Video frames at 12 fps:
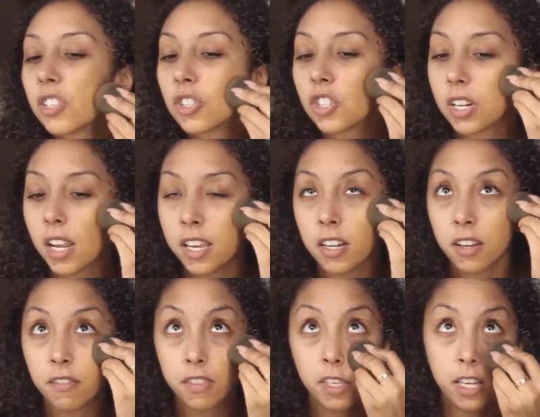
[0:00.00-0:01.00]
shade
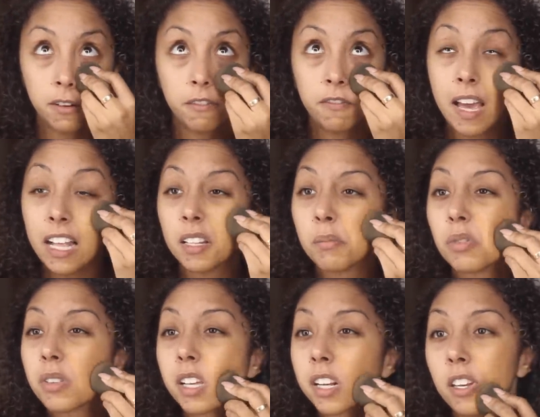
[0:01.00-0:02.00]
of the
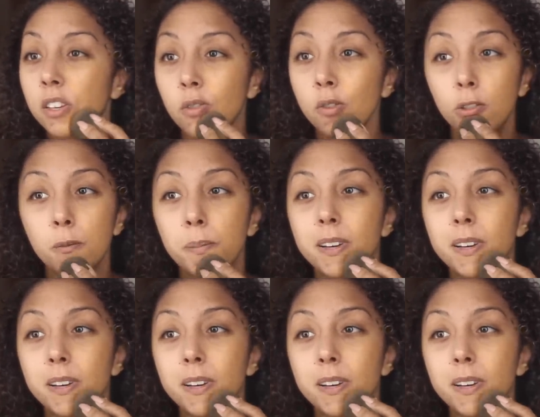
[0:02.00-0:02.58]
Infallible that I used,